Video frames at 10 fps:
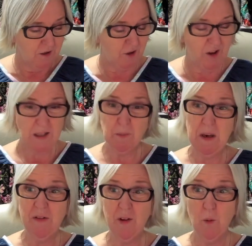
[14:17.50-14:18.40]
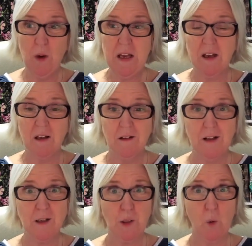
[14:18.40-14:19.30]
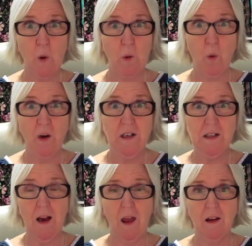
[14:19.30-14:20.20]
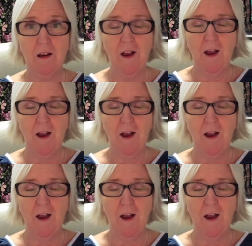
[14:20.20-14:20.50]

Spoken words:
So that's me for the week. That's a quick one, isn't it?